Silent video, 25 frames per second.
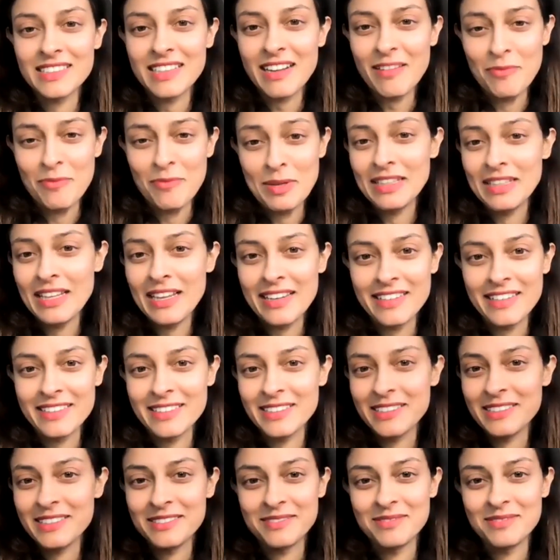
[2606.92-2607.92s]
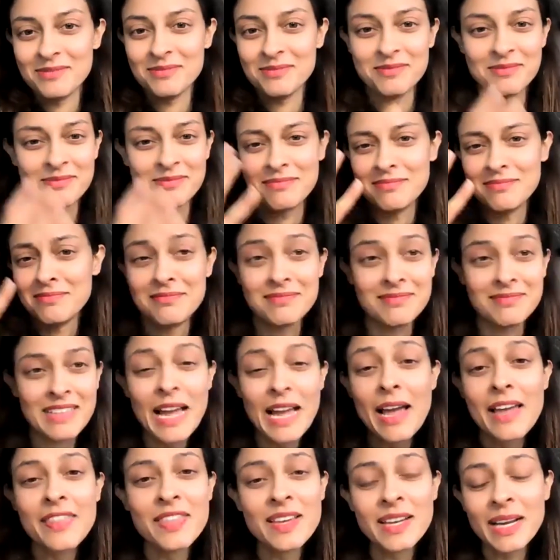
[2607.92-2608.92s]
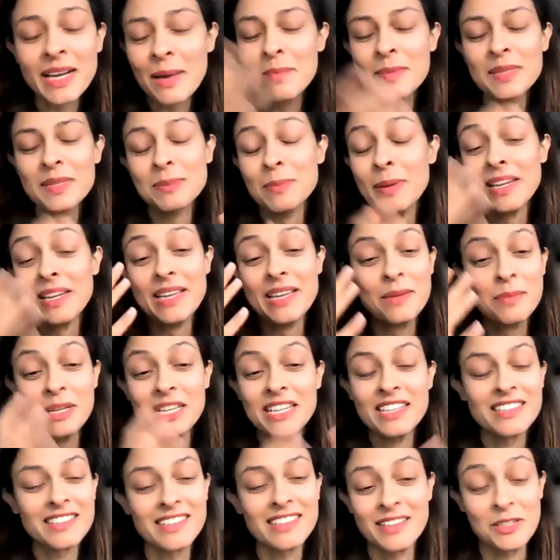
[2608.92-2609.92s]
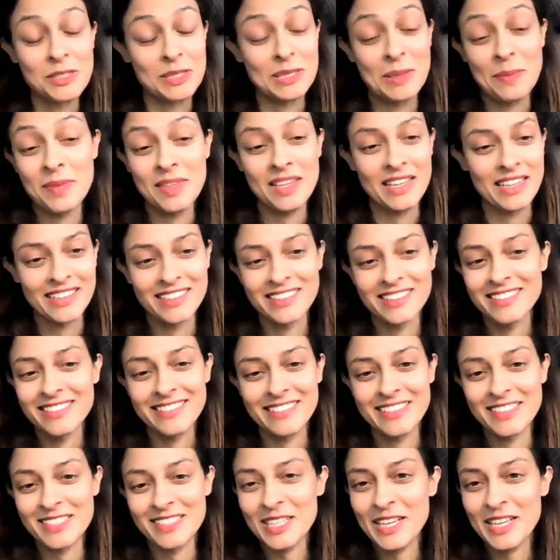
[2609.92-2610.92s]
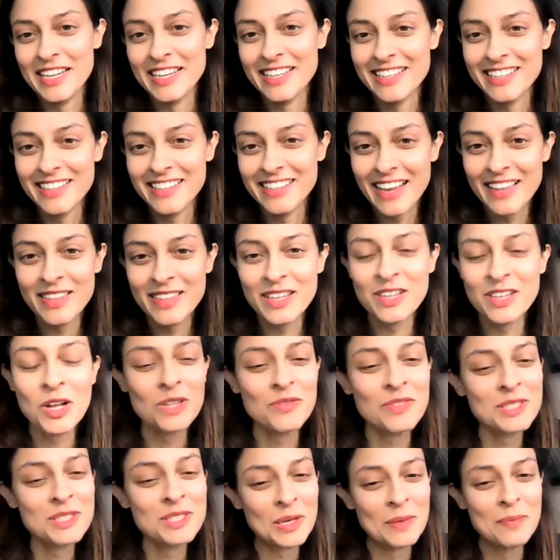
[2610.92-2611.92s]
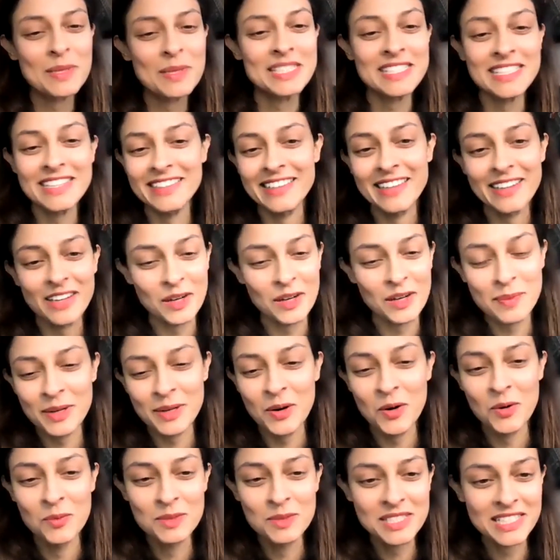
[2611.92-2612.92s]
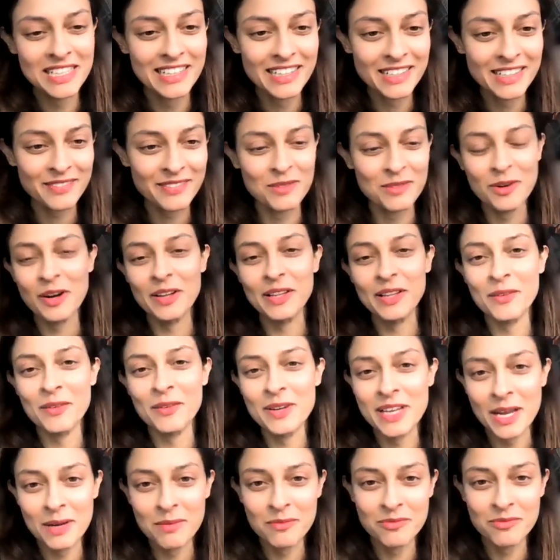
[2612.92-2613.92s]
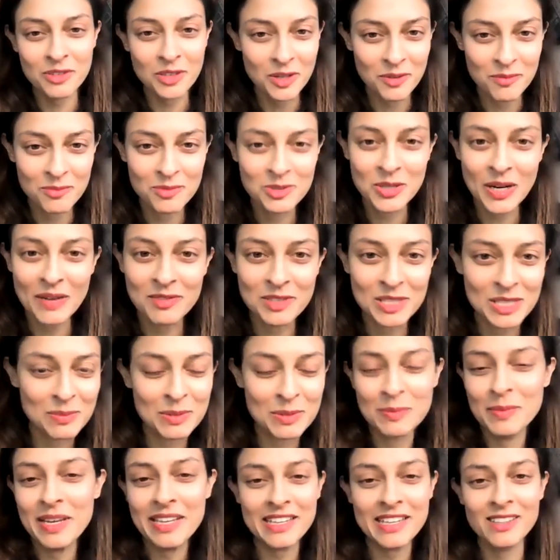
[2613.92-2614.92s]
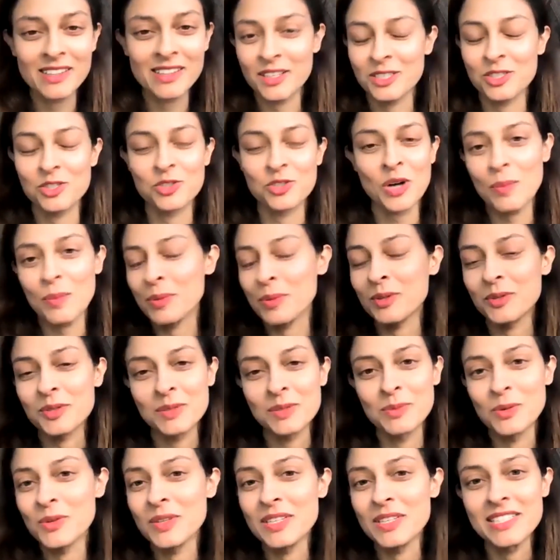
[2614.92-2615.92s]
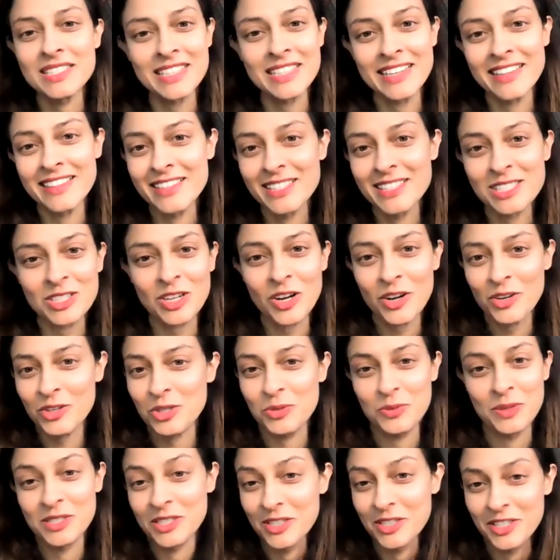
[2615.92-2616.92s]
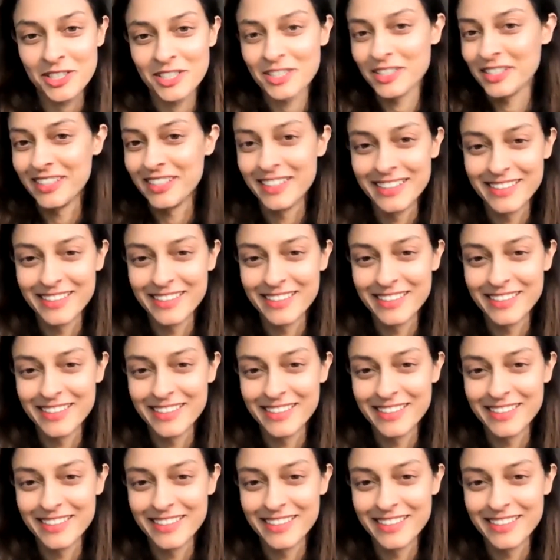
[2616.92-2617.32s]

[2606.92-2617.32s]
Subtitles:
I've been like, I think I miss Miami or something. There's I think all of us are missing, are a bit homesick for where we came from. So I've just been making lots of tropical smoothies in the Scottish winter.